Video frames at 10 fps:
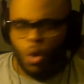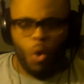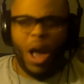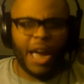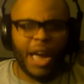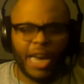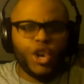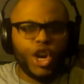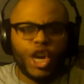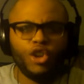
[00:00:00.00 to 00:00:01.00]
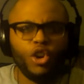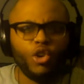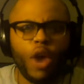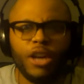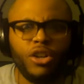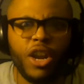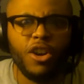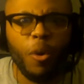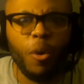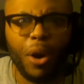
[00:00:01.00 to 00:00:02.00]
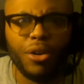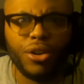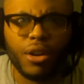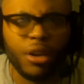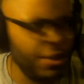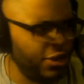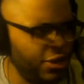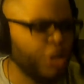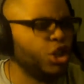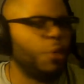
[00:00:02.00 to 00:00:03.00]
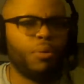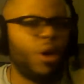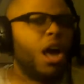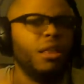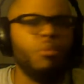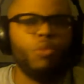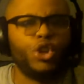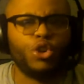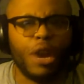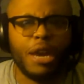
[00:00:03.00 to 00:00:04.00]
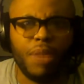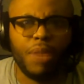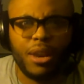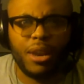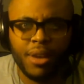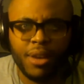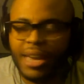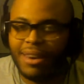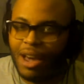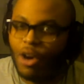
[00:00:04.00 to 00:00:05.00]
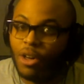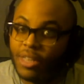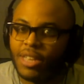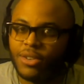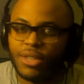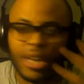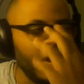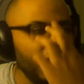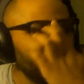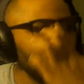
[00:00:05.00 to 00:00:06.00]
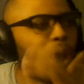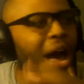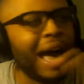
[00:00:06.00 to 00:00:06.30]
Why can't you kiss a transgender person? This is the problem with straight men and all this other stuff. So I